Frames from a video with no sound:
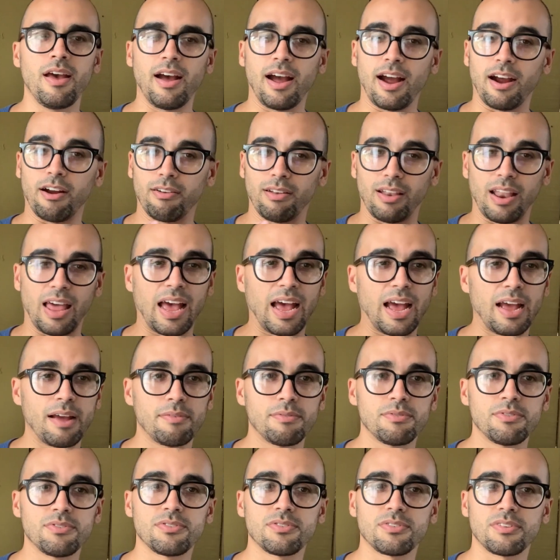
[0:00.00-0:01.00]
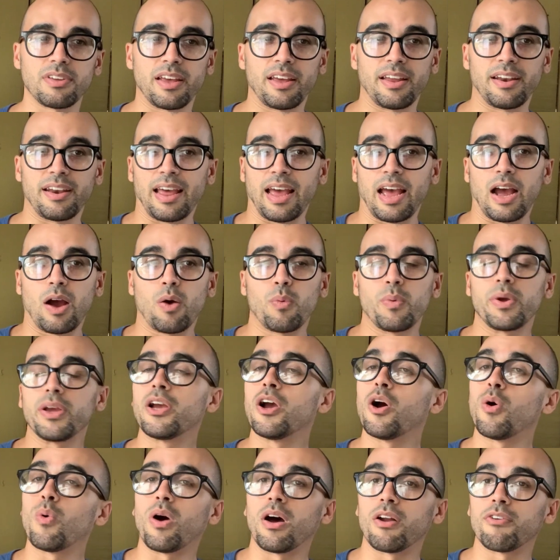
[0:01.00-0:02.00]
our lives, and how we
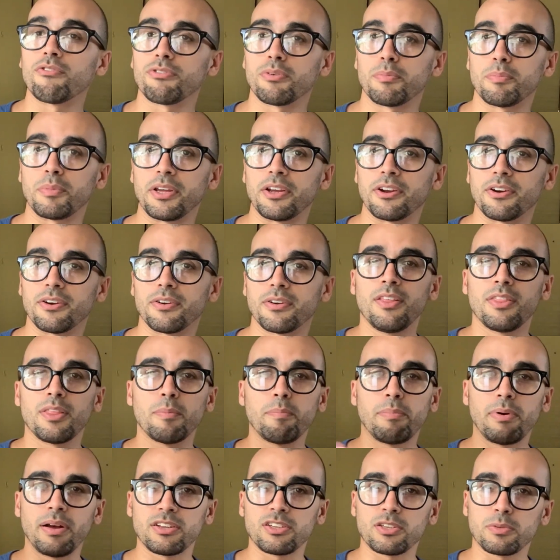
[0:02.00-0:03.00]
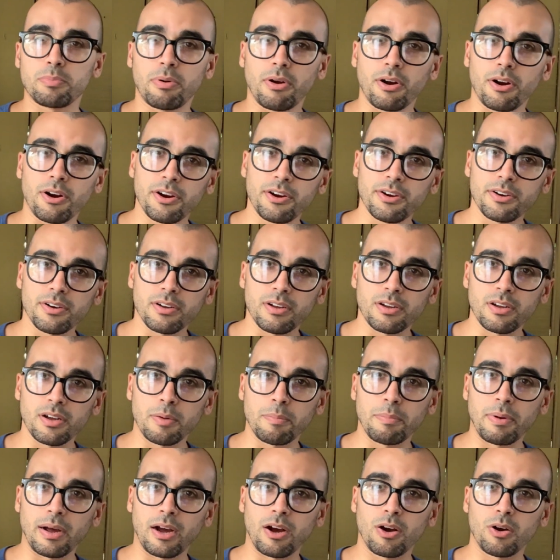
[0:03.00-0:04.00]
go on from here. The best part
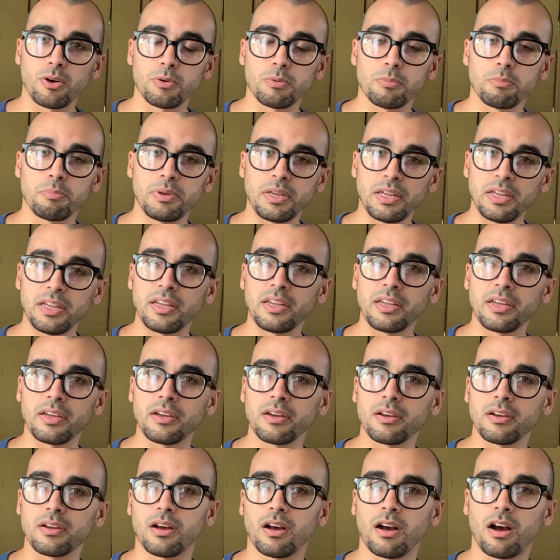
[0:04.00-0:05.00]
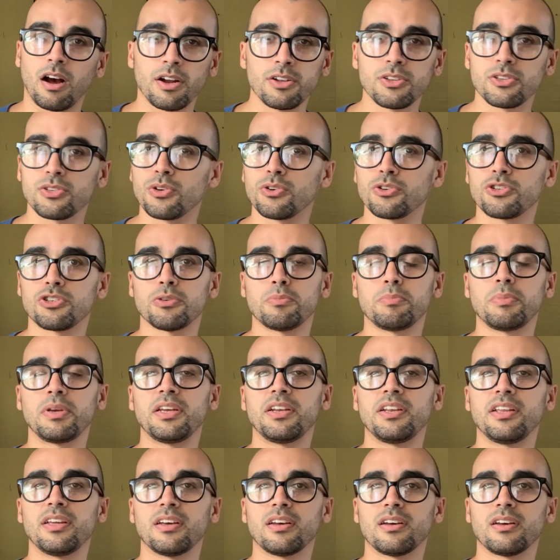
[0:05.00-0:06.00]
about being on social
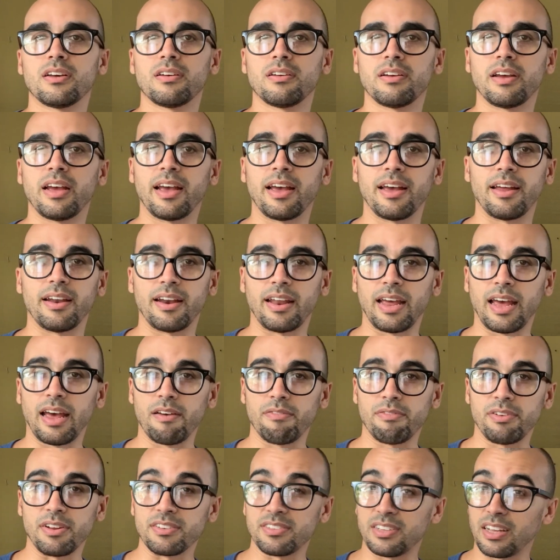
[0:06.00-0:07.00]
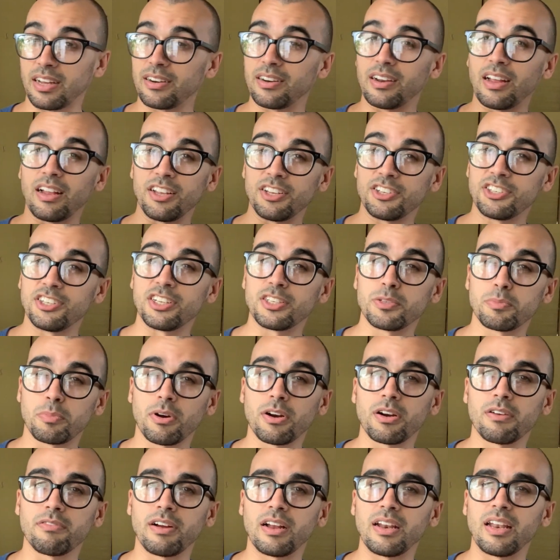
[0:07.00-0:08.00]
media and having technology as
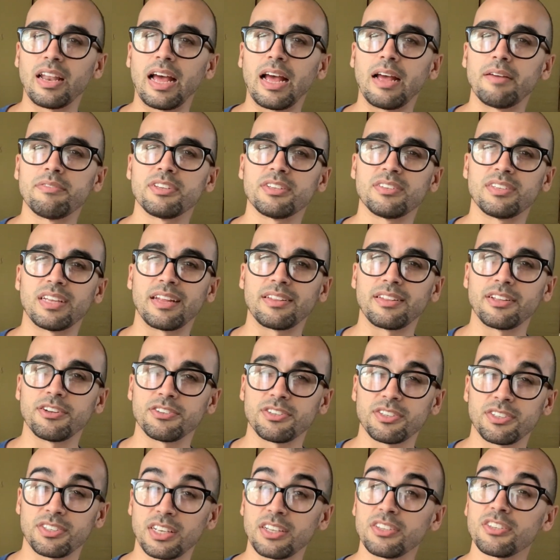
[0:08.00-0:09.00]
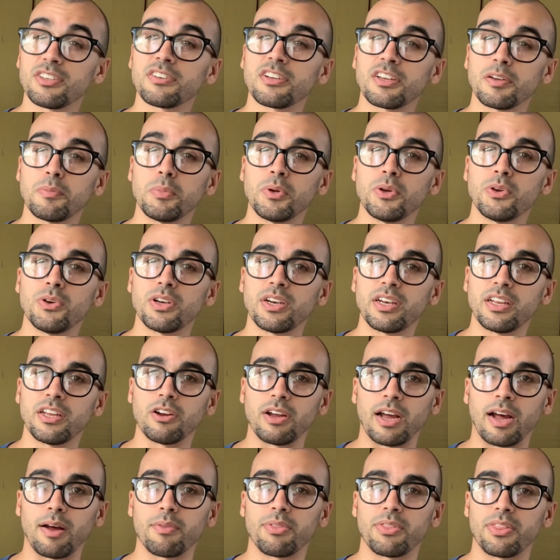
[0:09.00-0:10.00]
part of our lives is that there's a sense of community
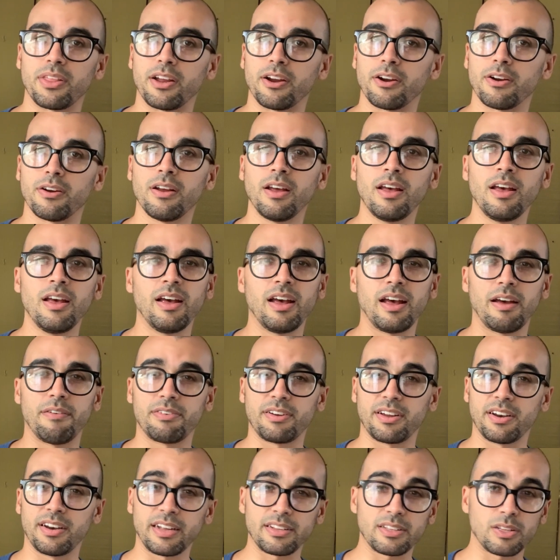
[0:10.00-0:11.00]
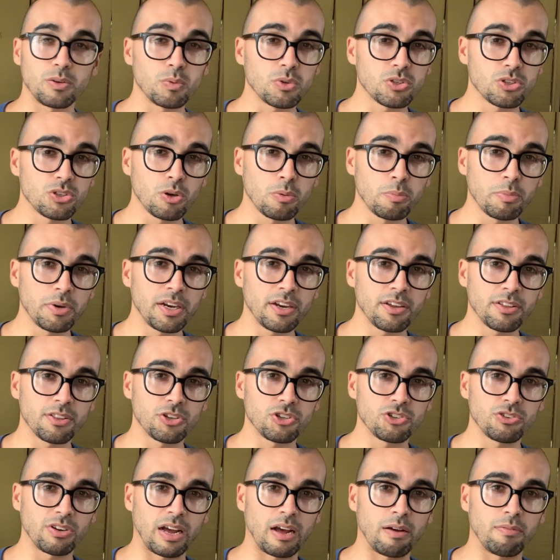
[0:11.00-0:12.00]
out there. I've connected with so many other
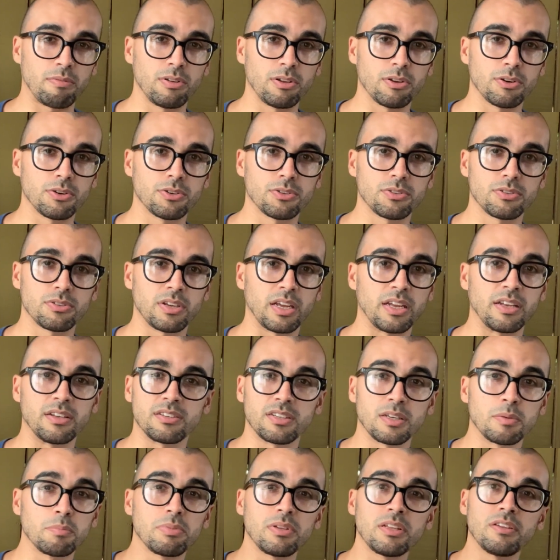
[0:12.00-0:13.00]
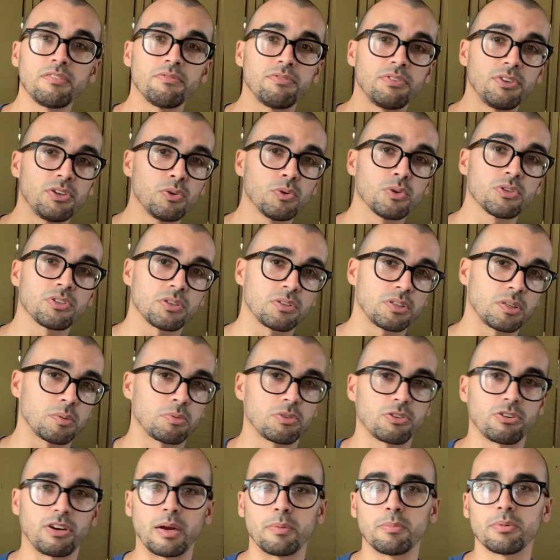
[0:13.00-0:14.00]
travelers, and simply viewers and
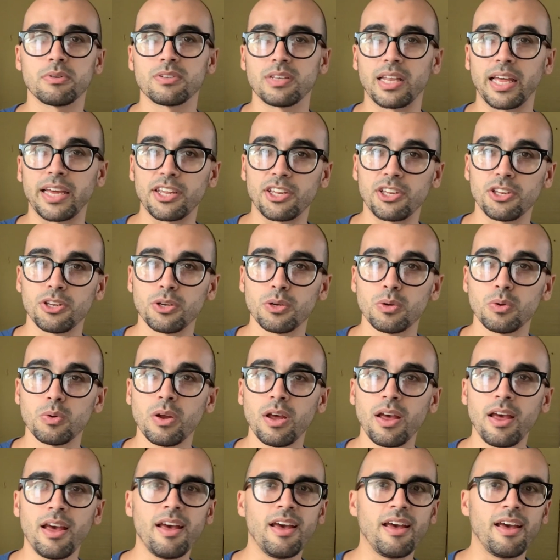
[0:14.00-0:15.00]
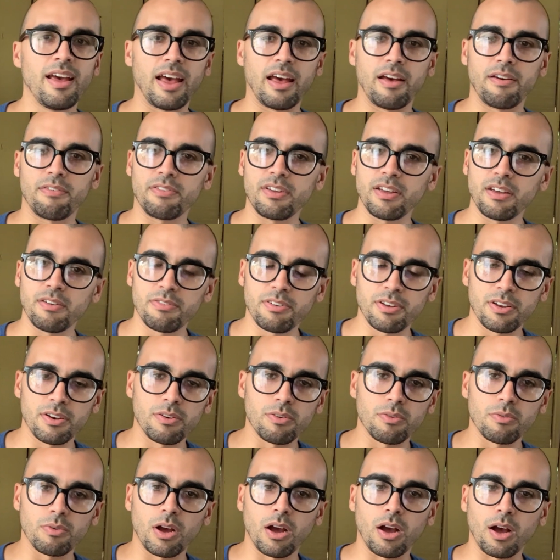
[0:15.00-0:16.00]
subscribers like you have
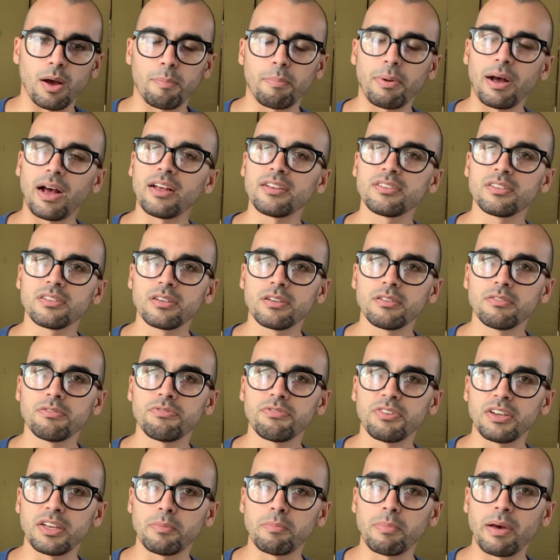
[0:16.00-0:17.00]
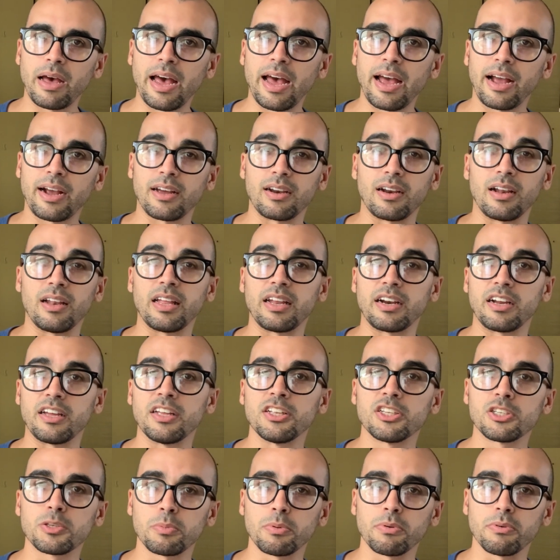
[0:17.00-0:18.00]
given positive feedback and a lot of
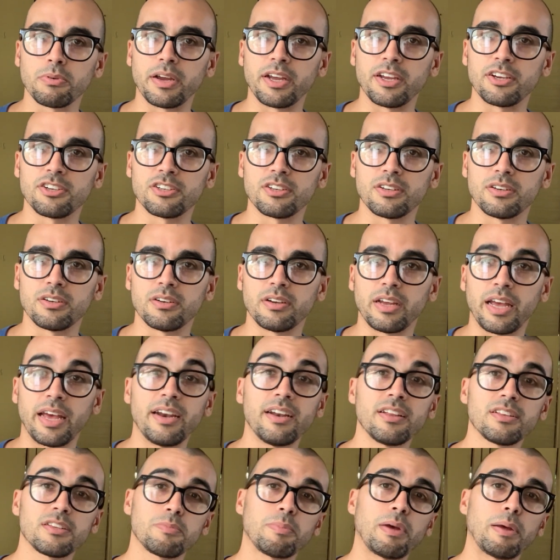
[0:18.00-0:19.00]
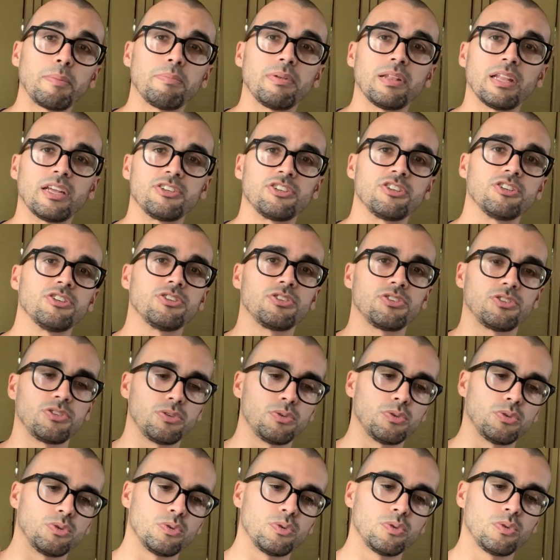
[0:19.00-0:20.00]
inspiration, and it's my pleasure
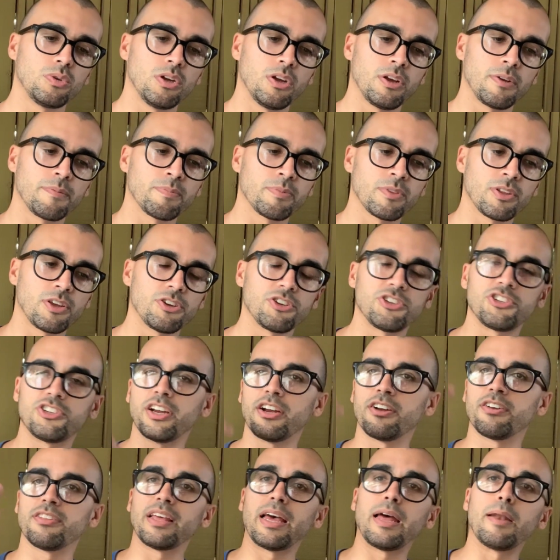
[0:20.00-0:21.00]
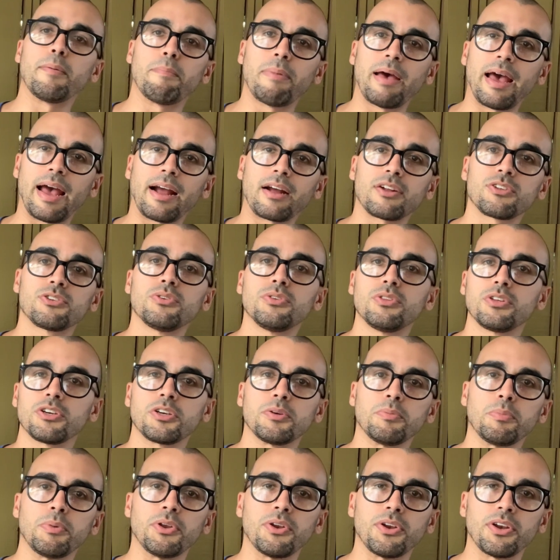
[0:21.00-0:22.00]
to share that back to the
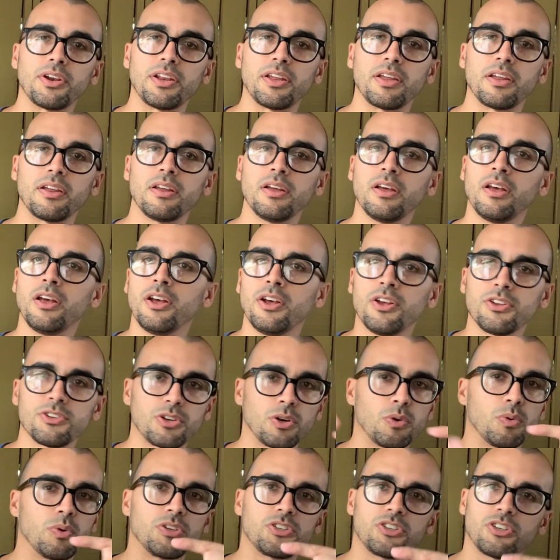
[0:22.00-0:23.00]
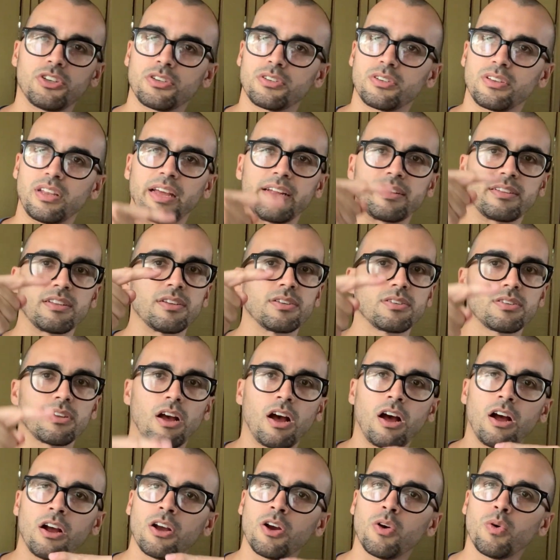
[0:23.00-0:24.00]
community. So it's just like this
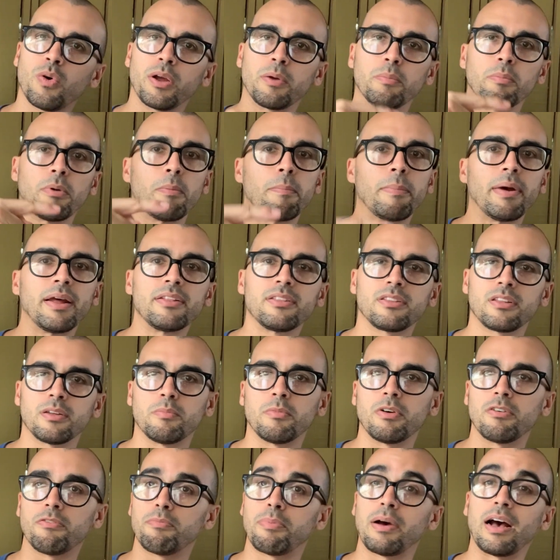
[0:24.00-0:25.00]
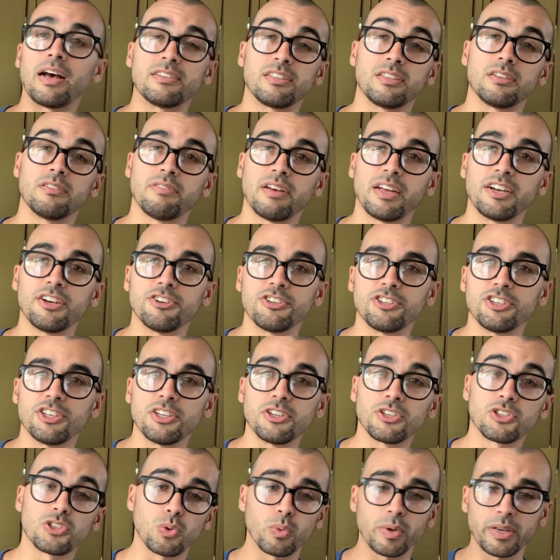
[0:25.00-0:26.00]
ongoing momentum of positive energy
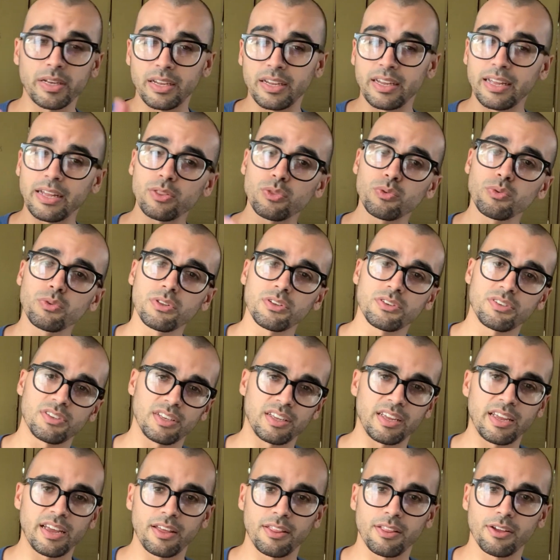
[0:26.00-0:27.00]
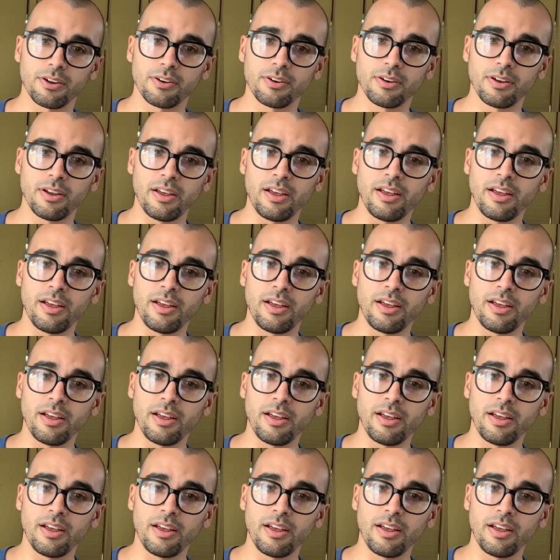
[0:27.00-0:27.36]
so we can get through this together